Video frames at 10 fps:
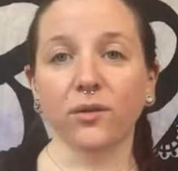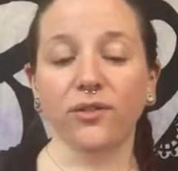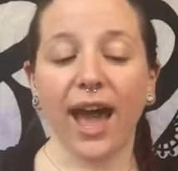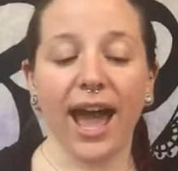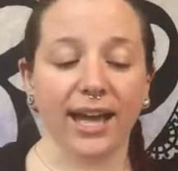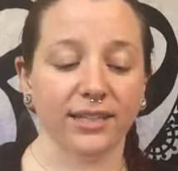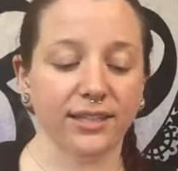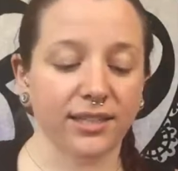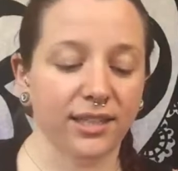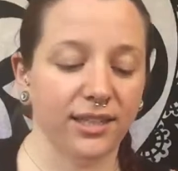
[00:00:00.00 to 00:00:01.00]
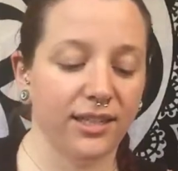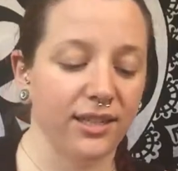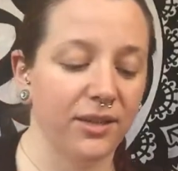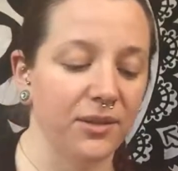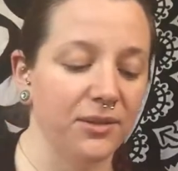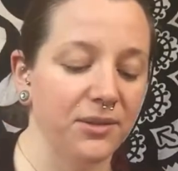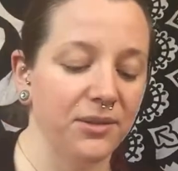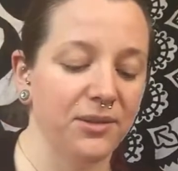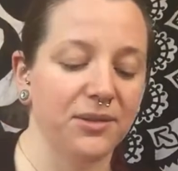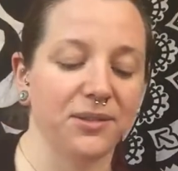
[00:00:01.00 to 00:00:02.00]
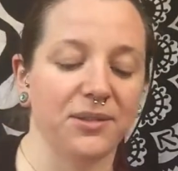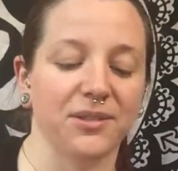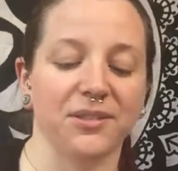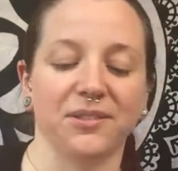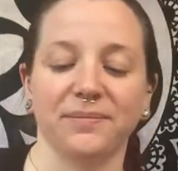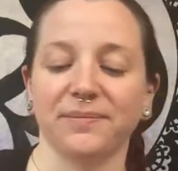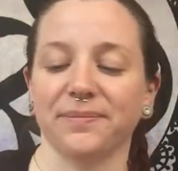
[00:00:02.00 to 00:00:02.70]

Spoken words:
fast. Ooh.